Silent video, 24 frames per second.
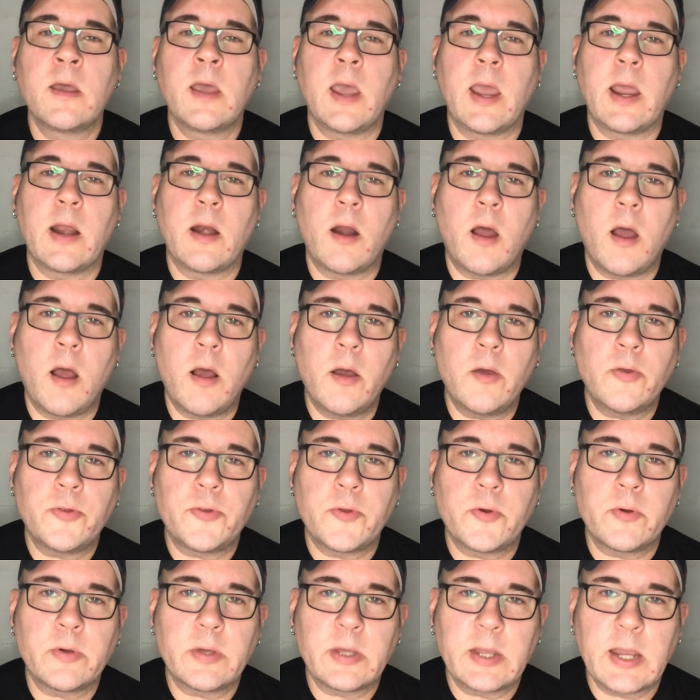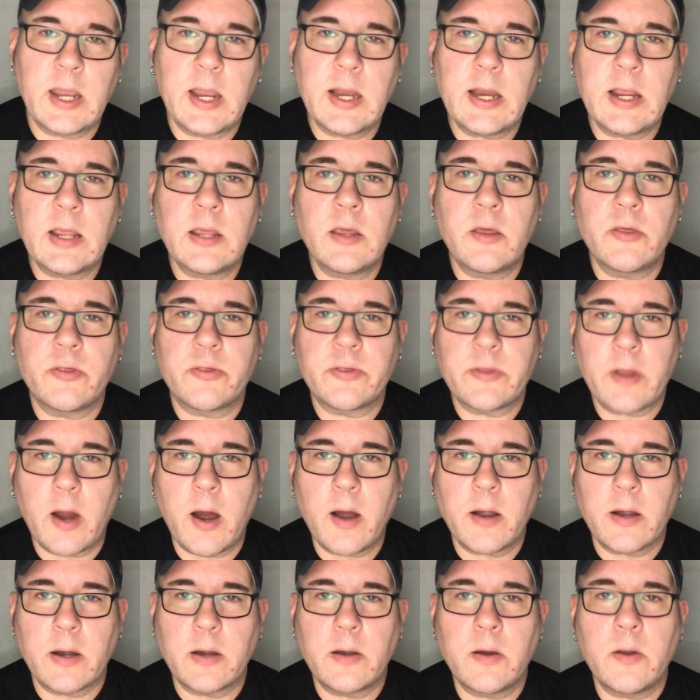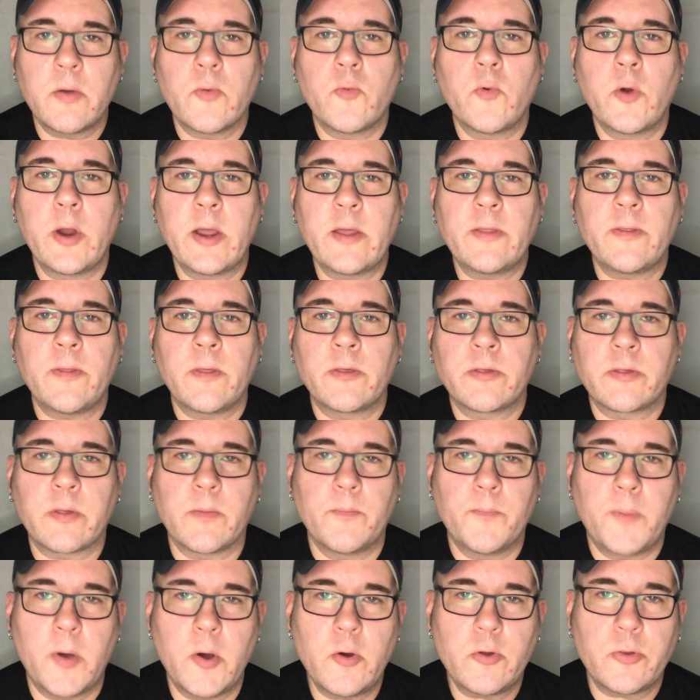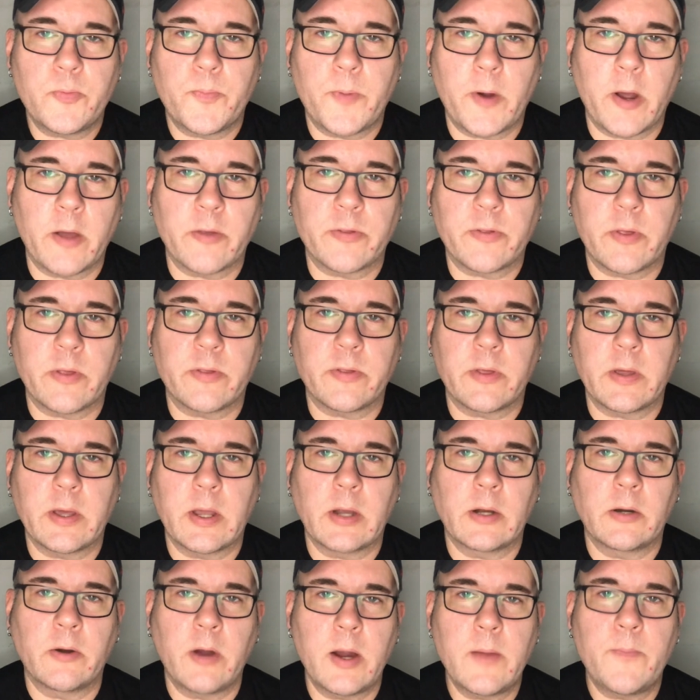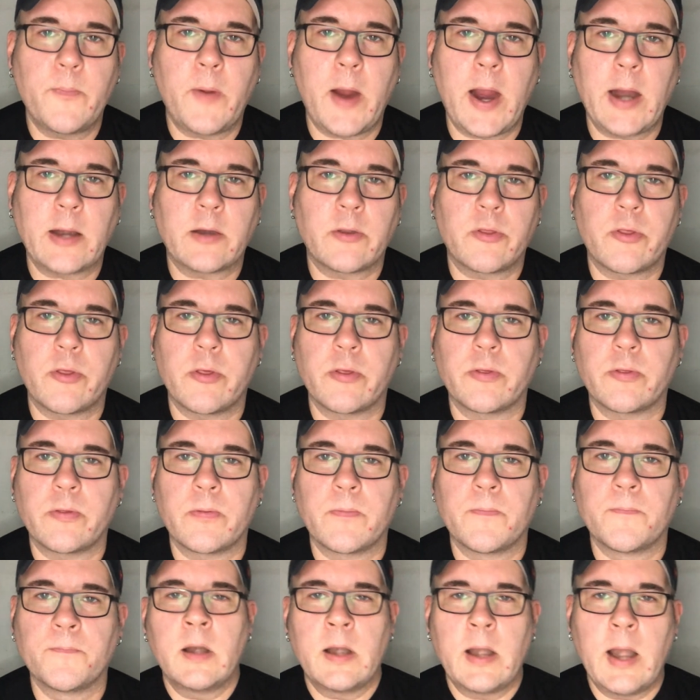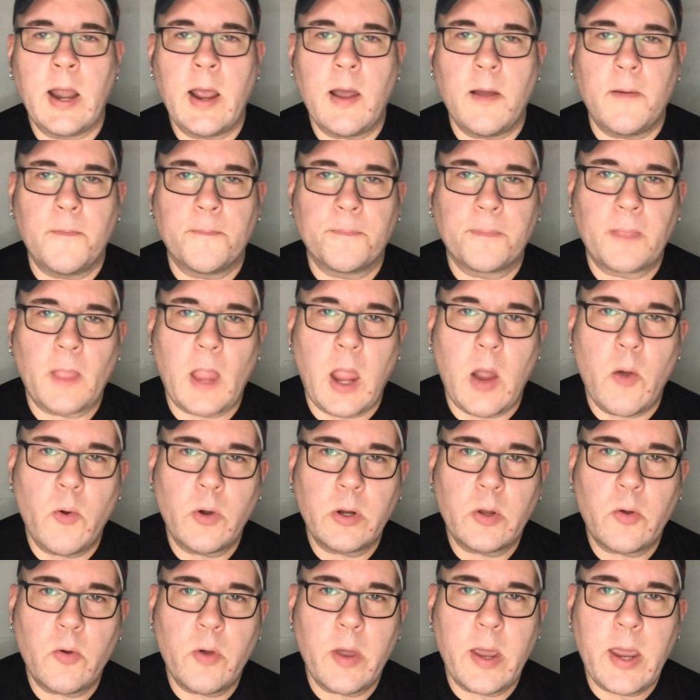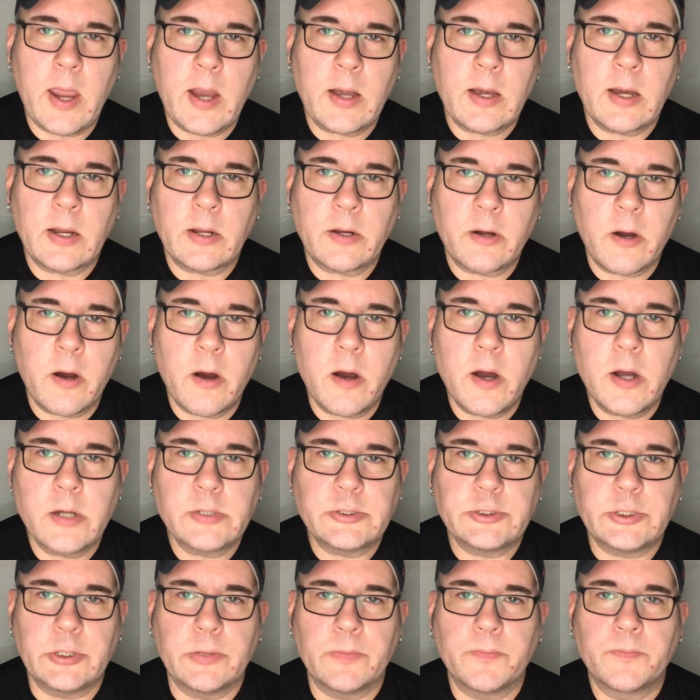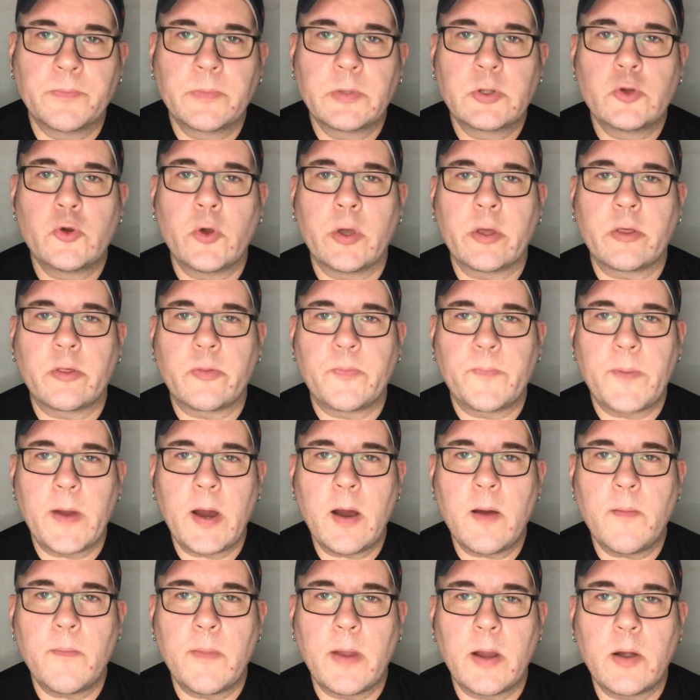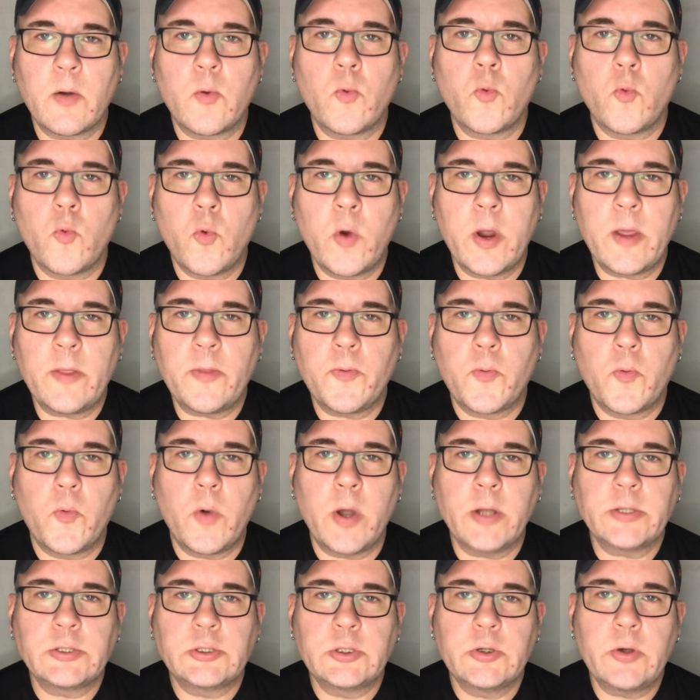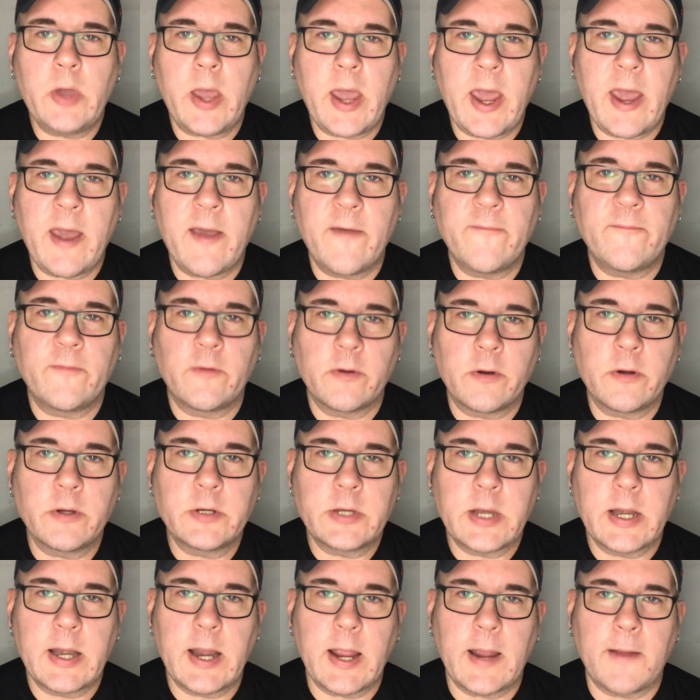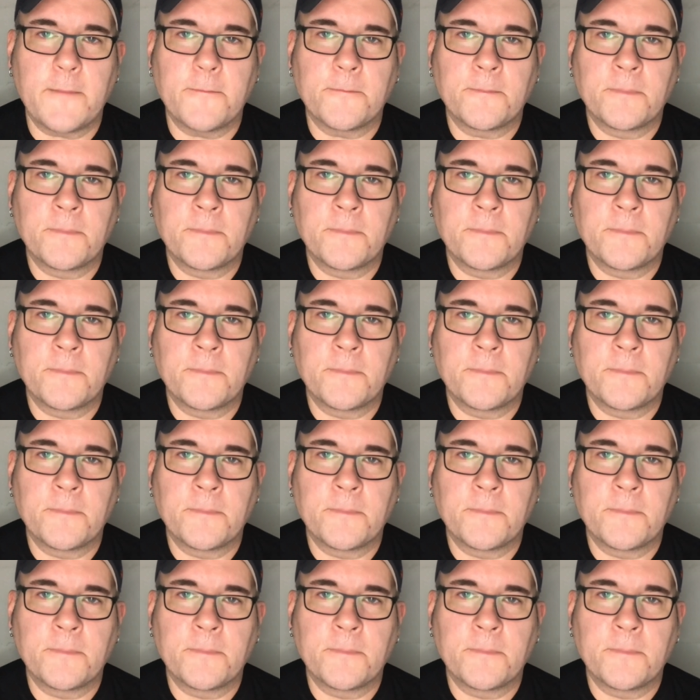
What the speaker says: and also getting you started with some post-processing and great practices. Now, I want to go ahead and encourage you to experiment with what you have learned today.